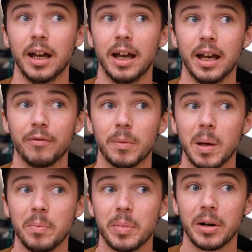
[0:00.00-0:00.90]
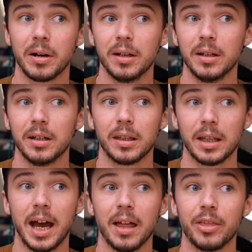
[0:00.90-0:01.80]
and remember
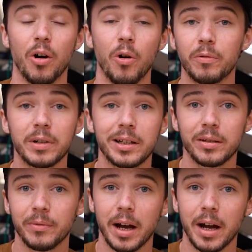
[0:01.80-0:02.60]
that the whole reason